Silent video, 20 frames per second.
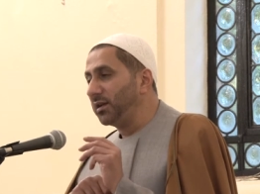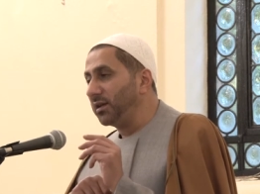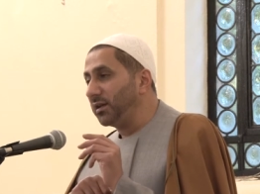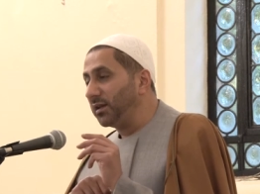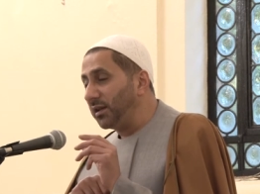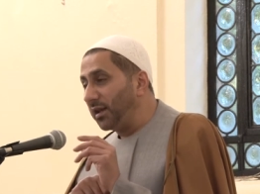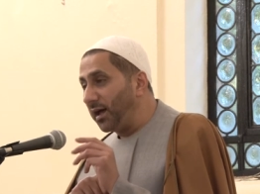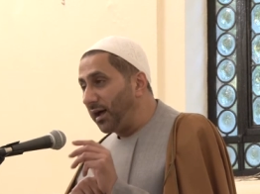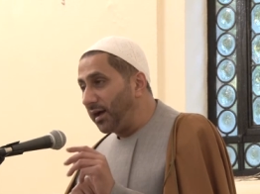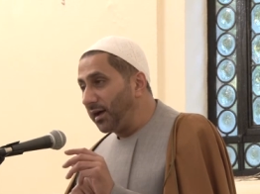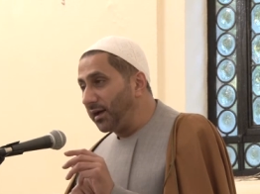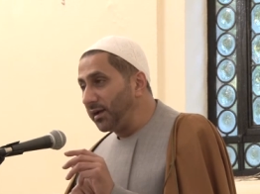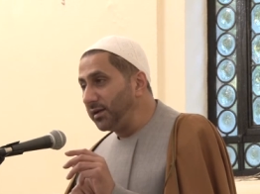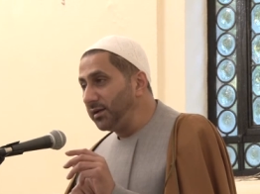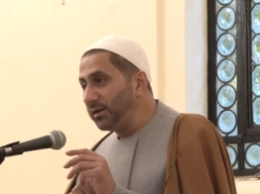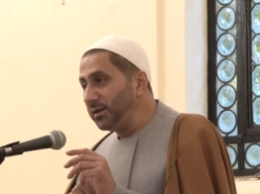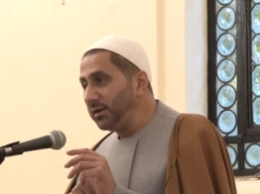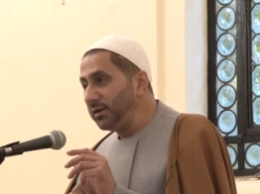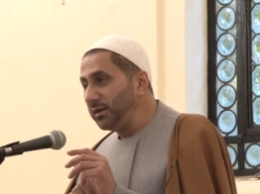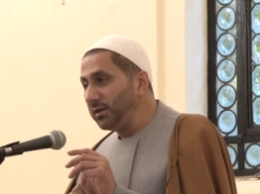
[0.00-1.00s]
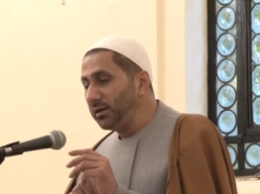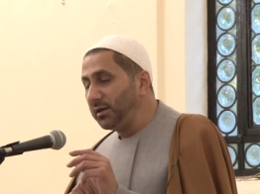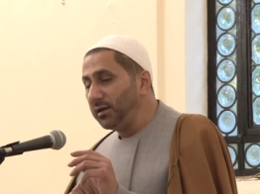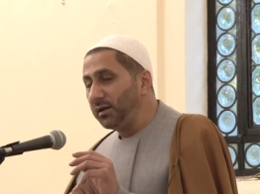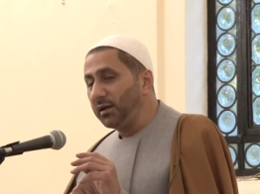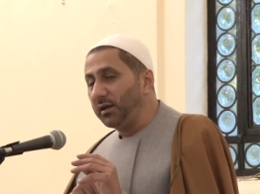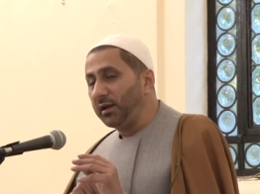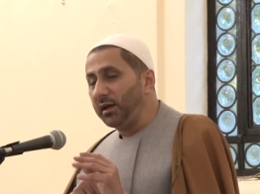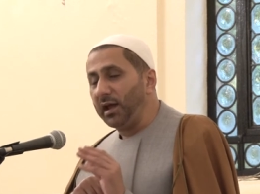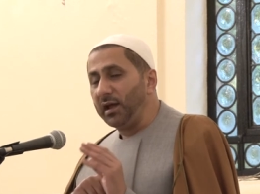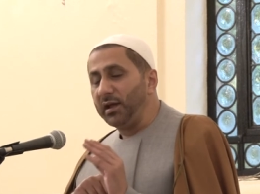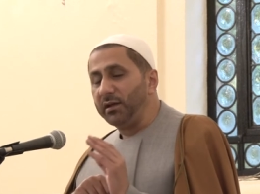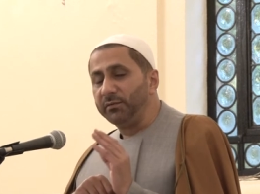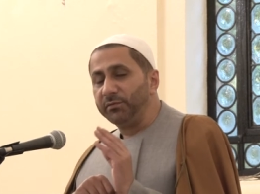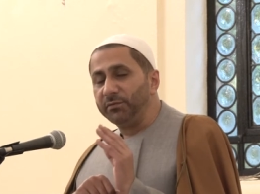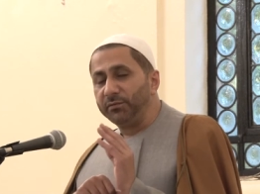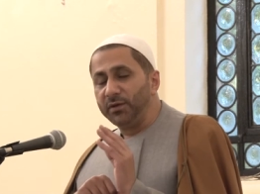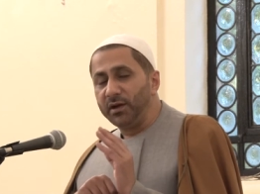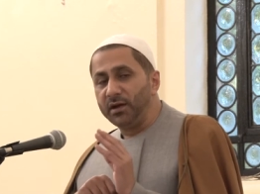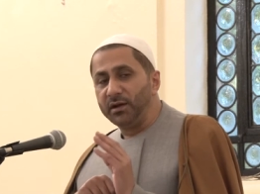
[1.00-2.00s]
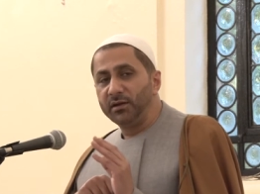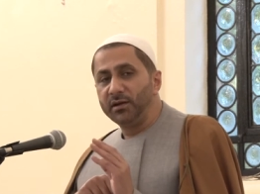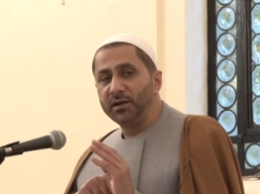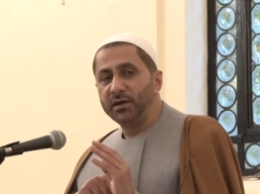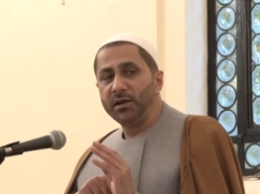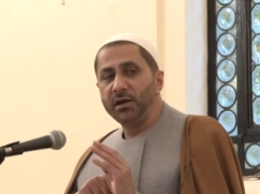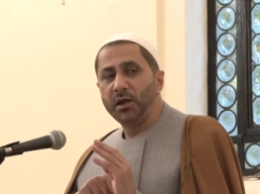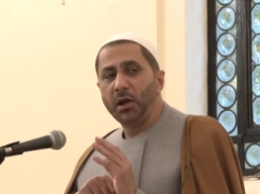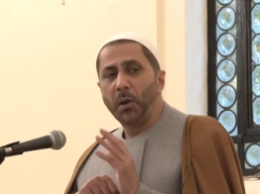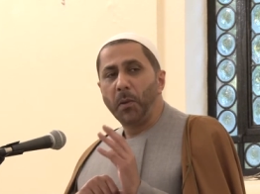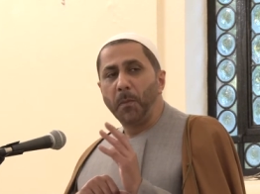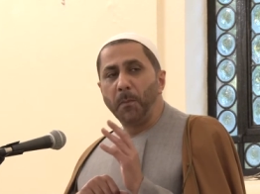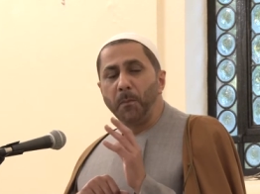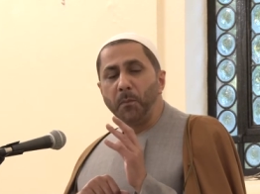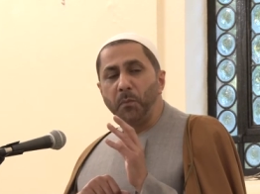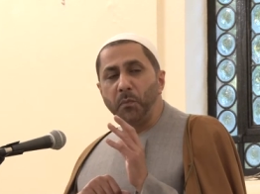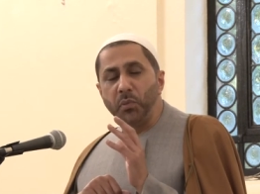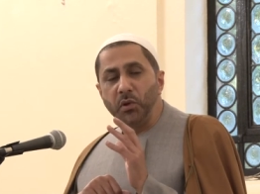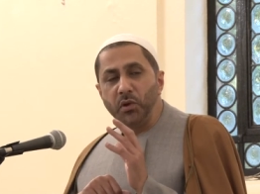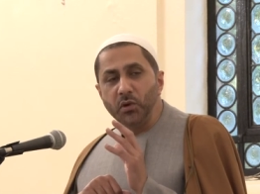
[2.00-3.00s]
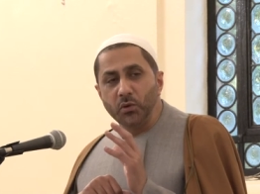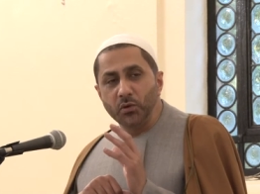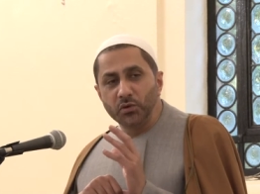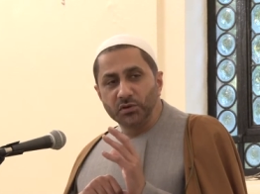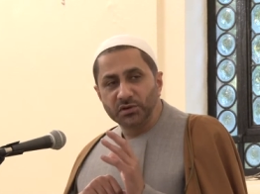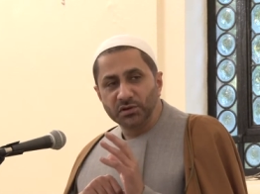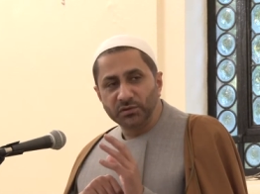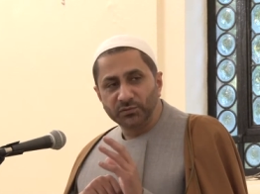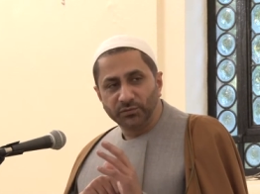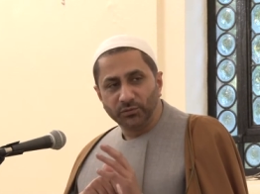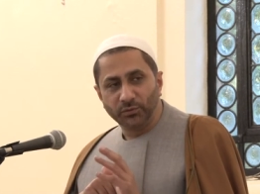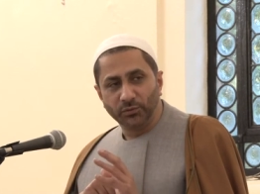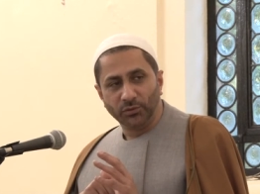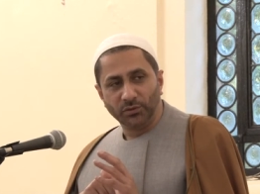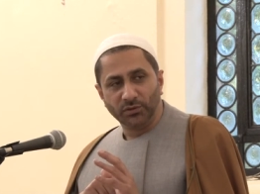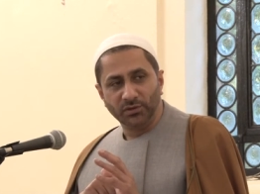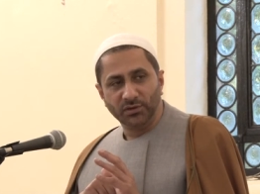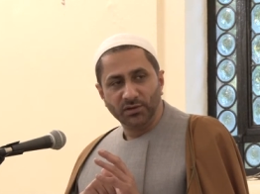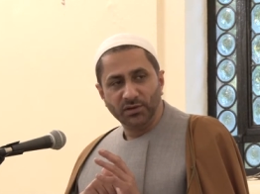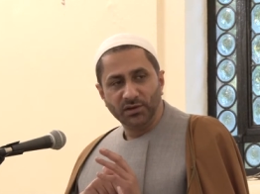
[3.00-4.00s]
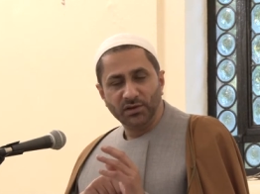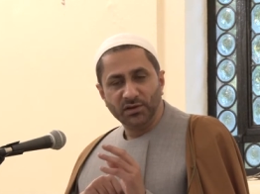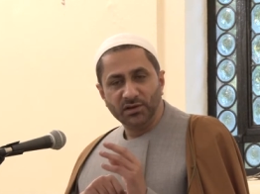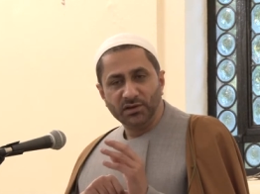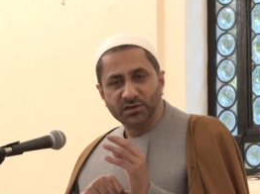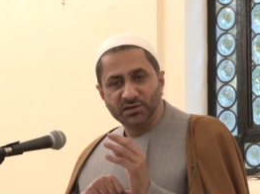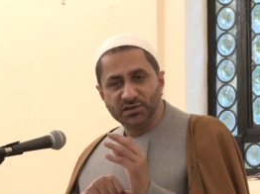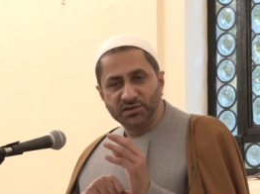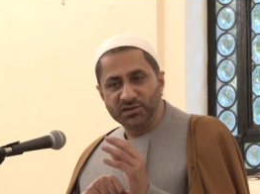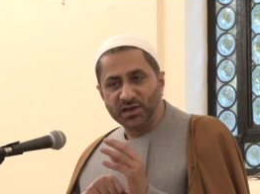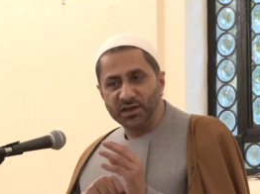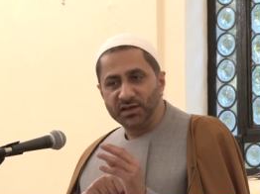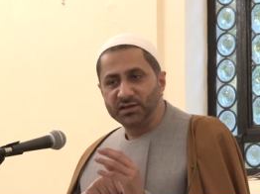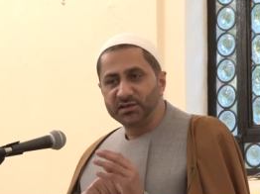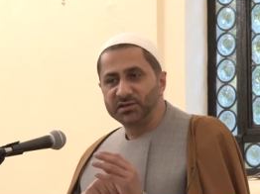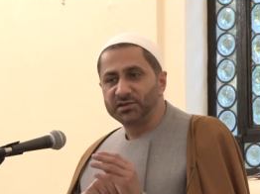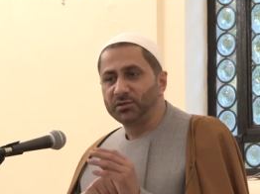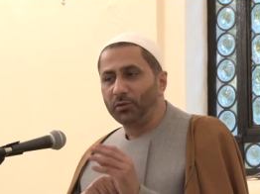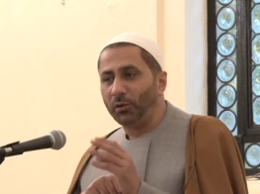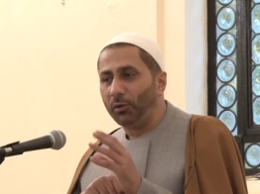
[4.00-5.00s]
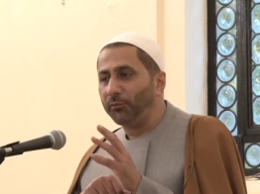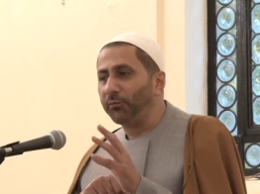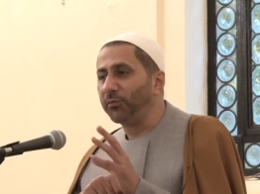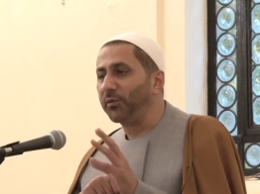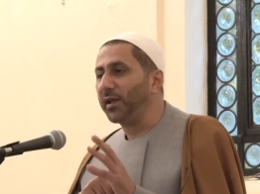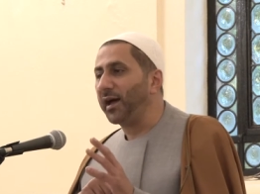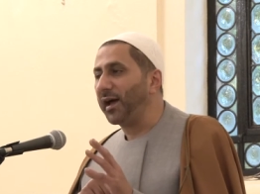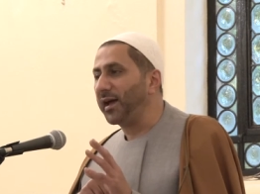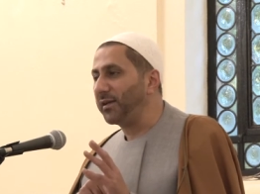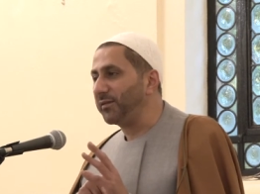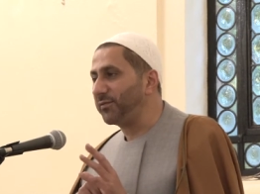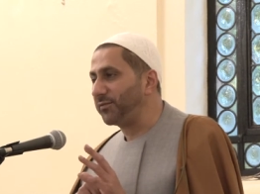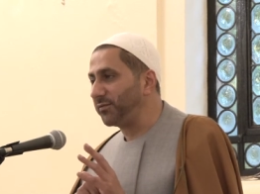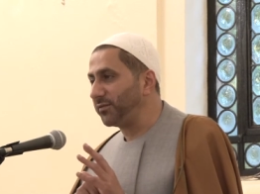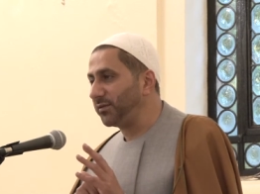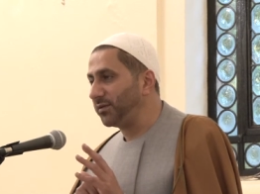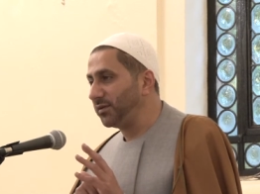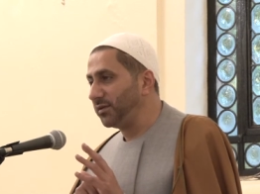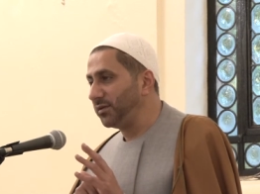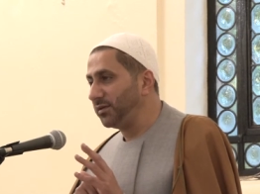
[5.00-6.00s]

lie a very beautiful sense of life,